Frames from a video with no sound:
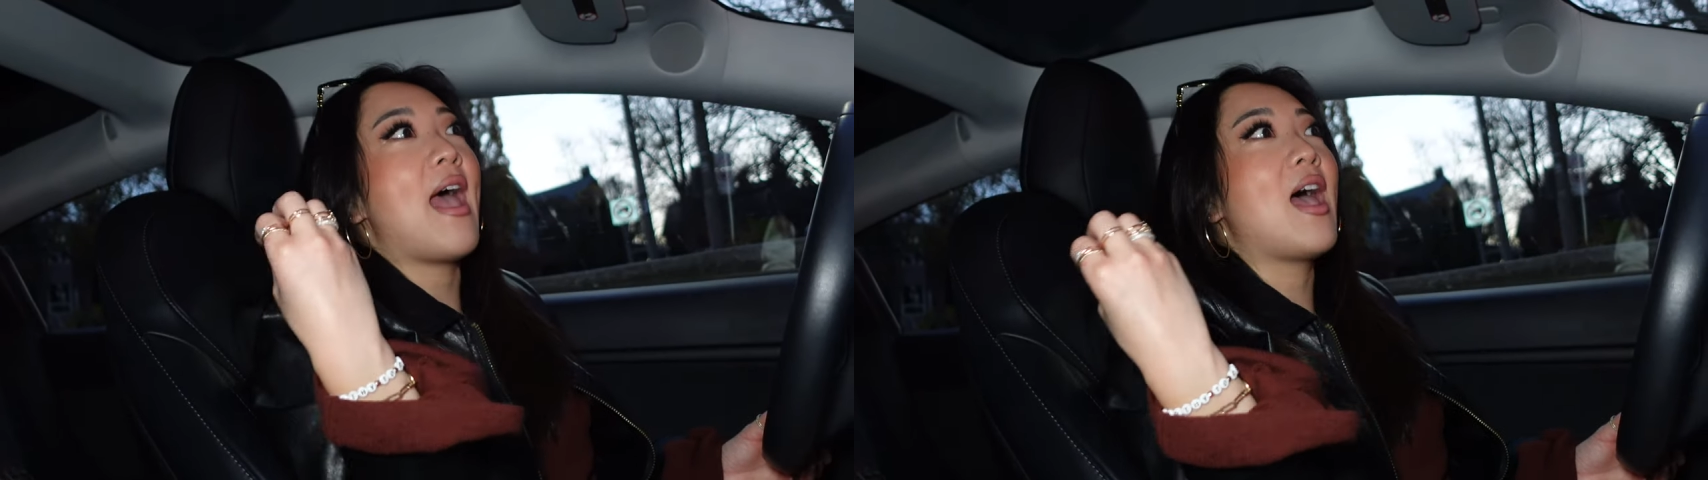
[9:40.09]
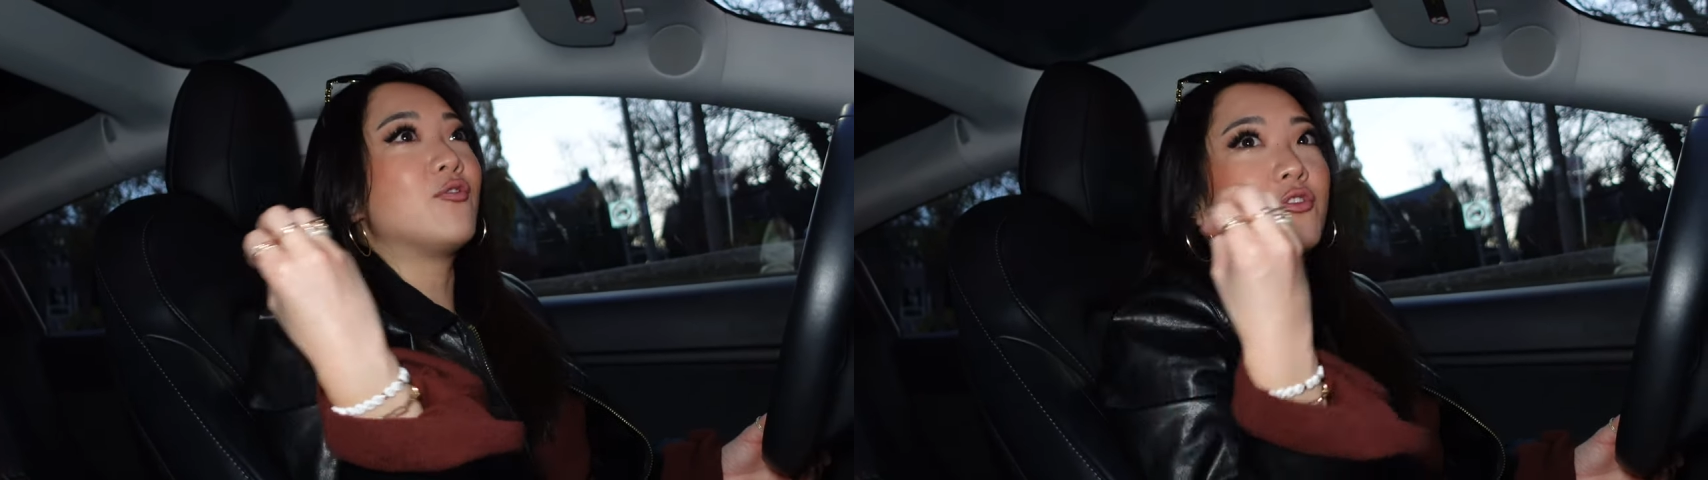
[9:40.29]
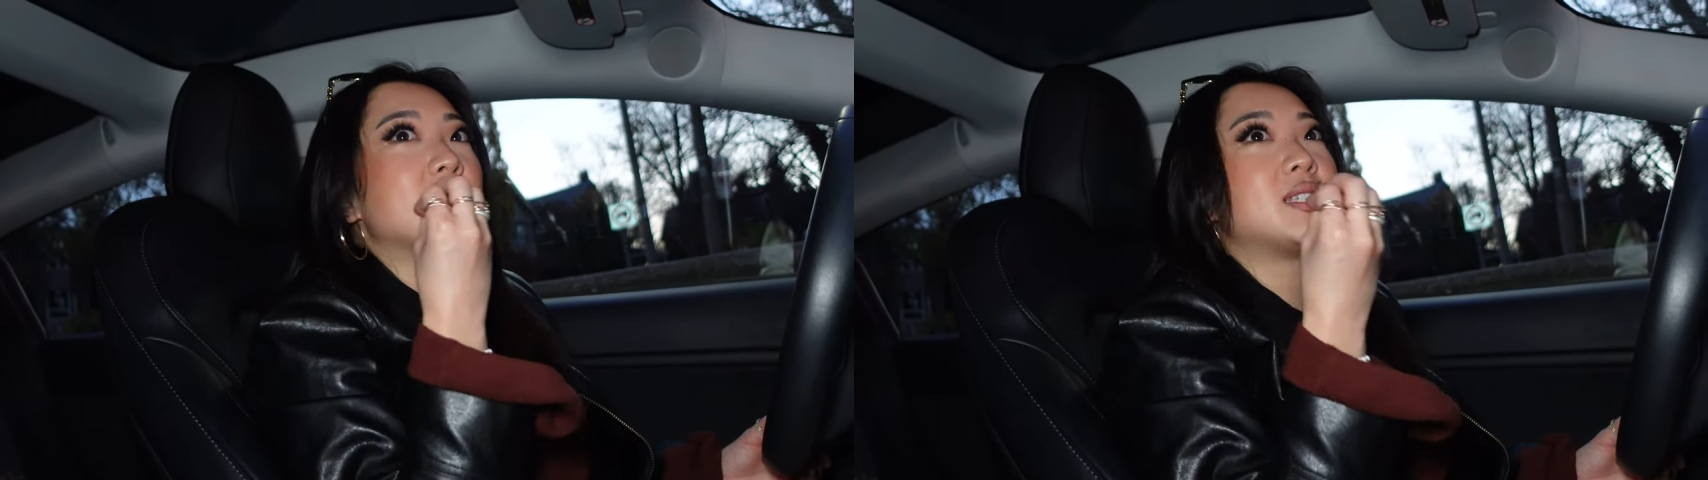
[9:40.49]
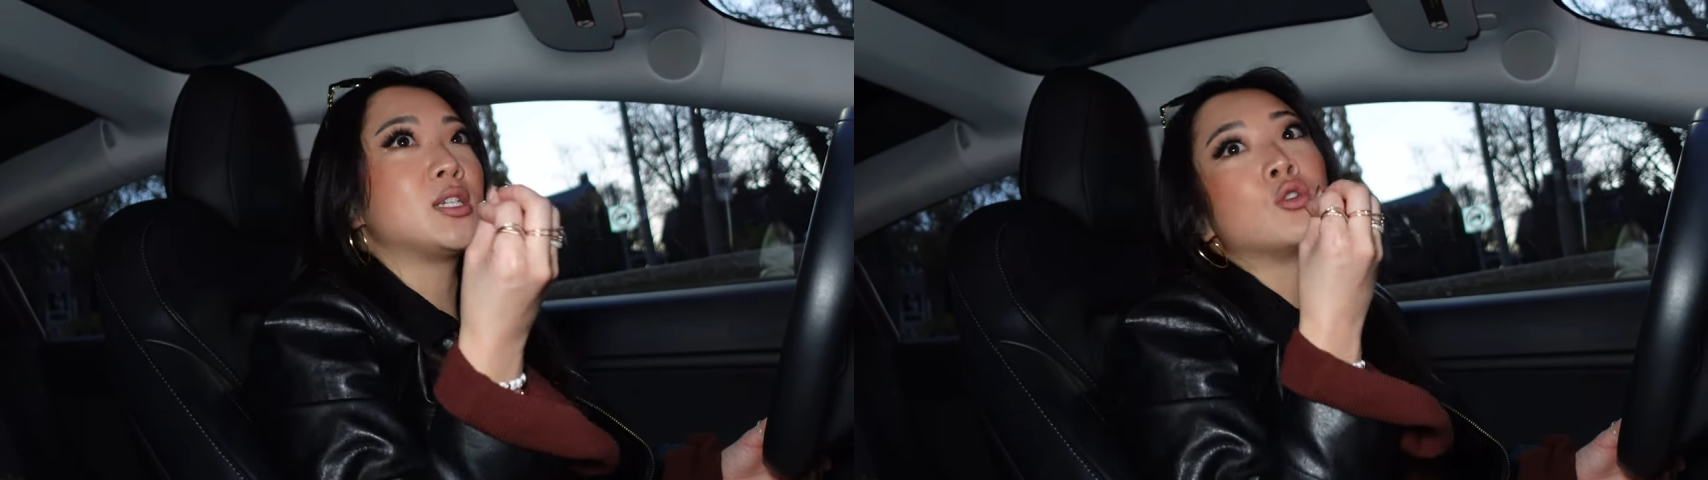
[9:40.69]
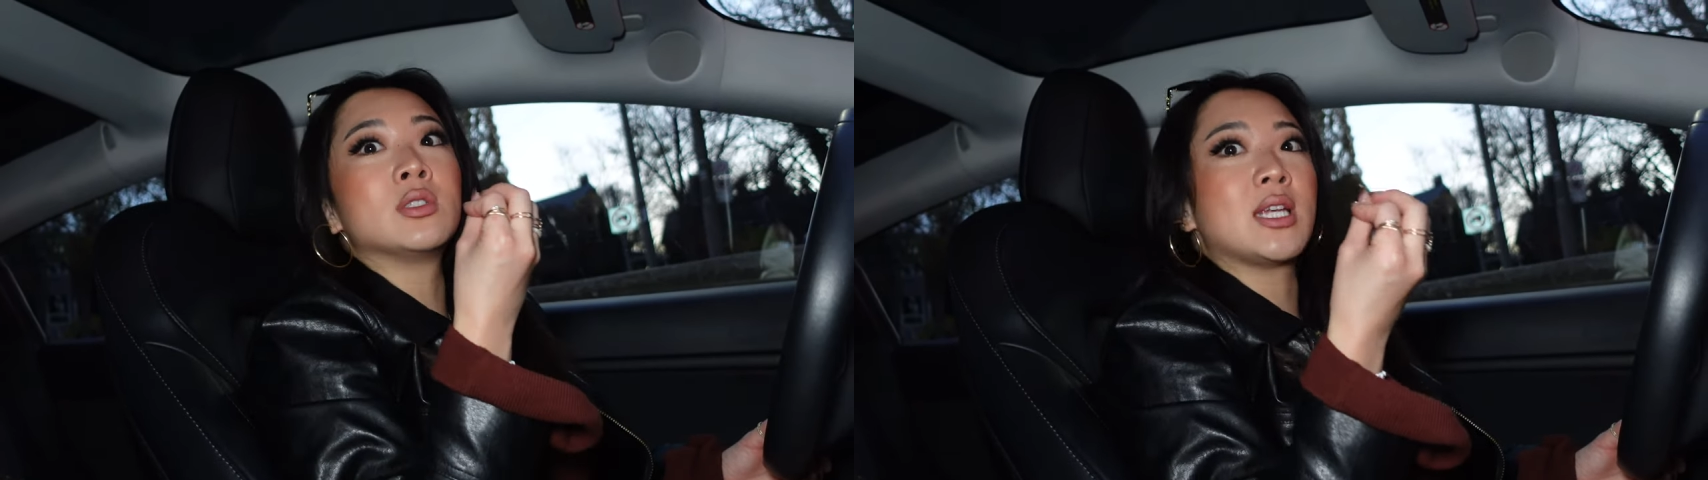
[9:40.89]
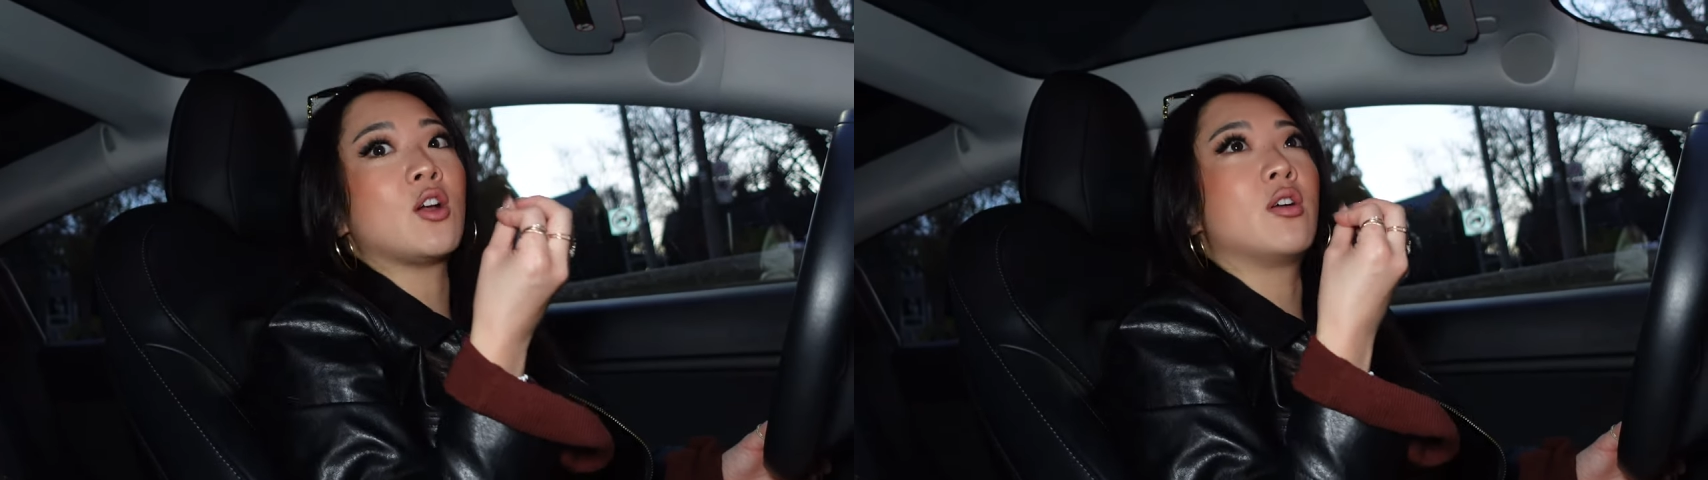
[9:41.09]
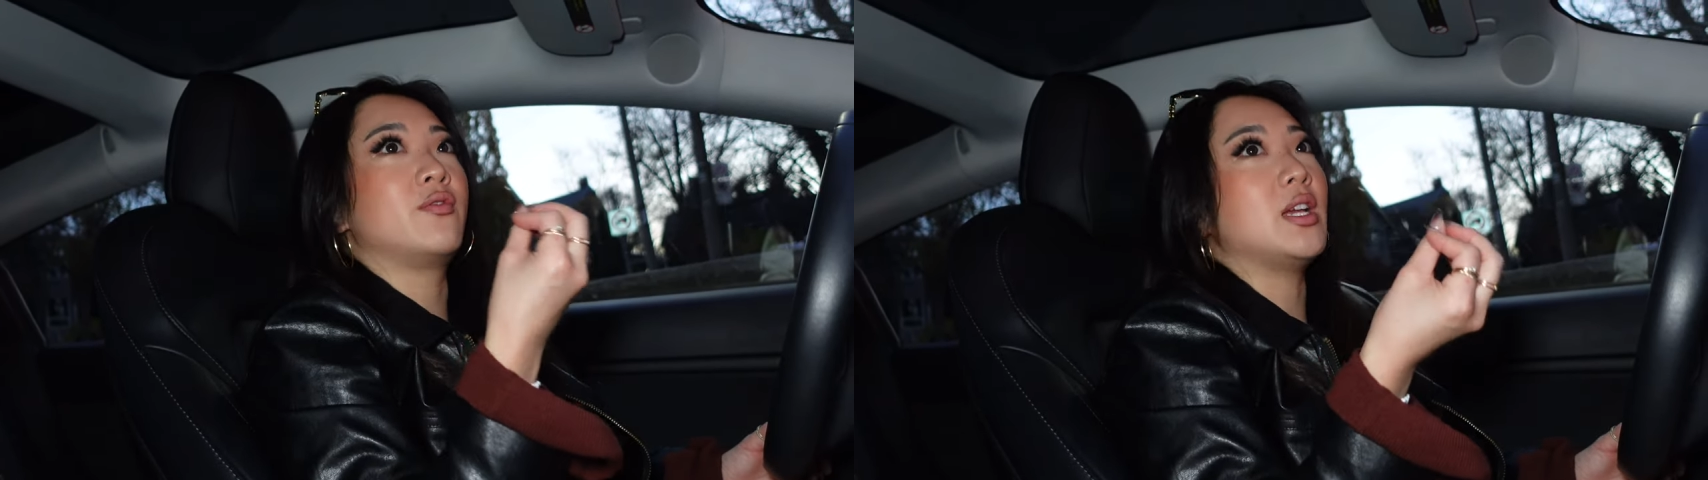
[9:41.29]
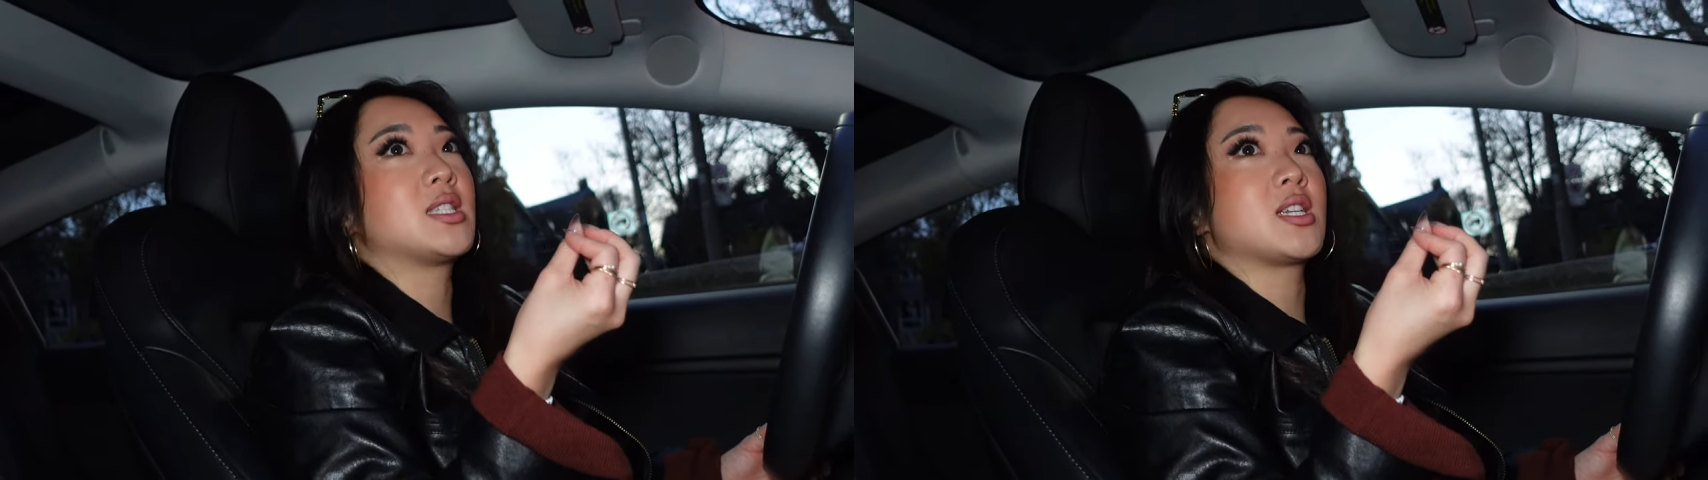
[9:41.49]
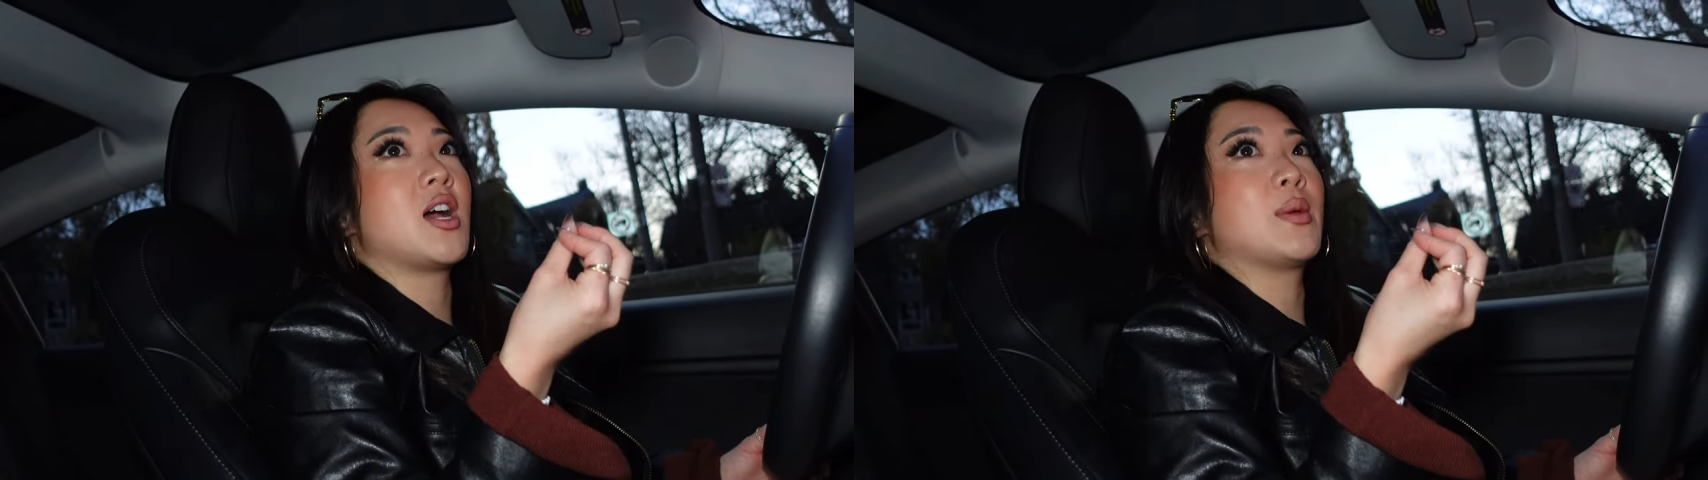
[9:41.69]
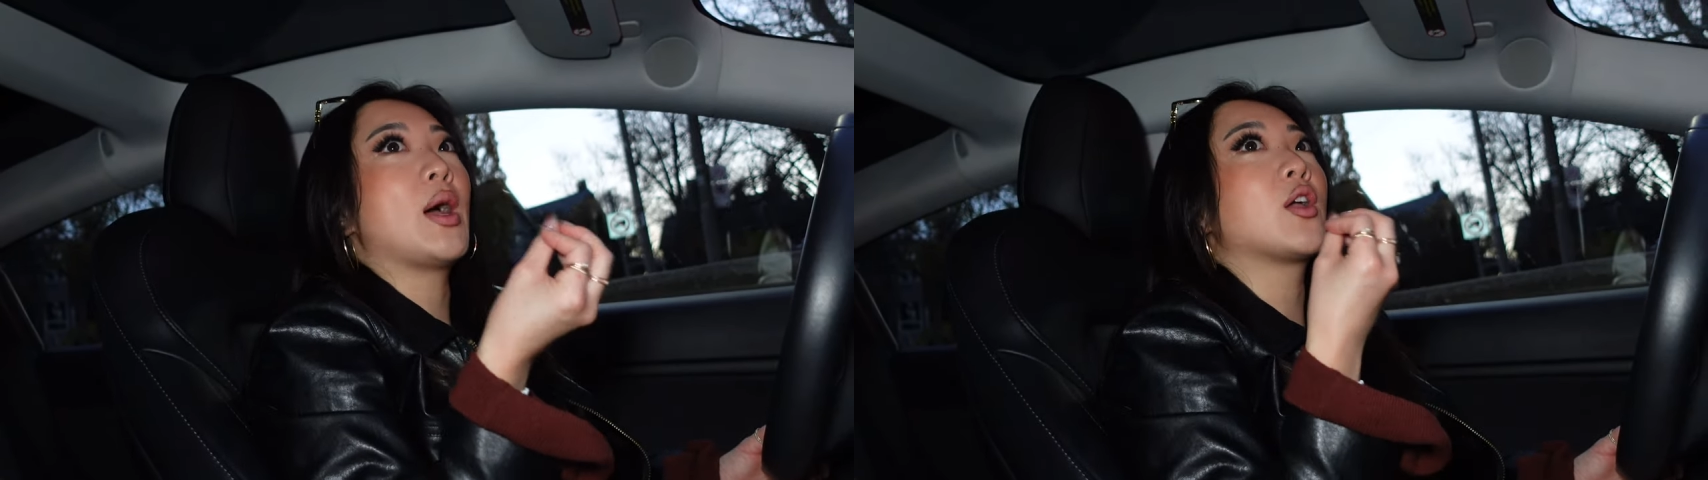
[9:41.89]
every single day on FaceTime.